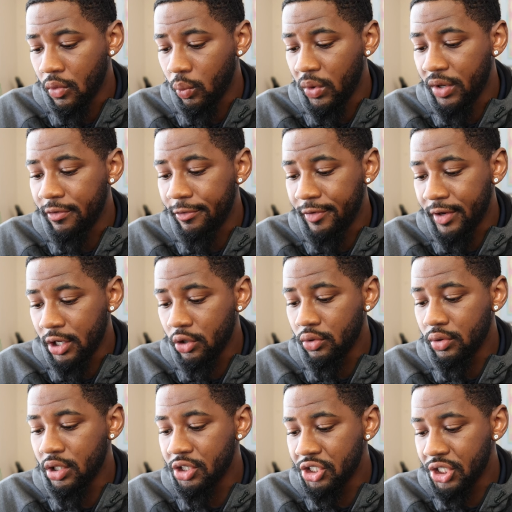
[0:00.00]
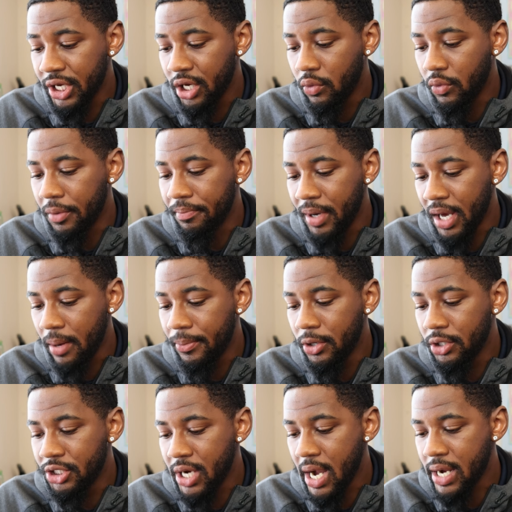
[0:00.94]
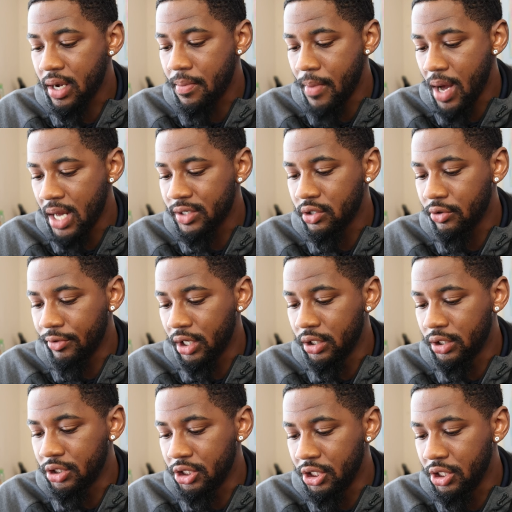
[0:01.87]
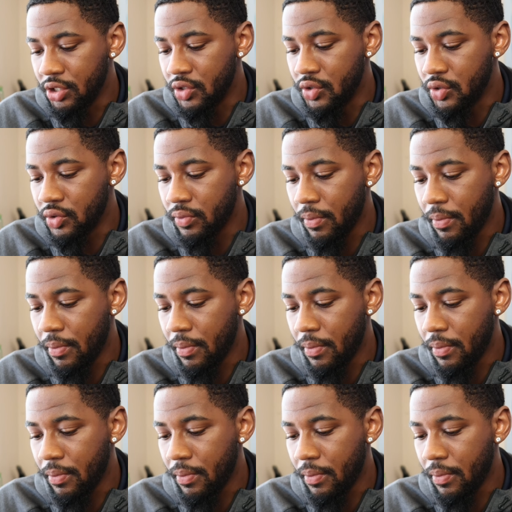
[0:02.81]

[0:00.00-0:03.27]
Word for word: We filled the shell with pepper jack and mozzarella cheeses.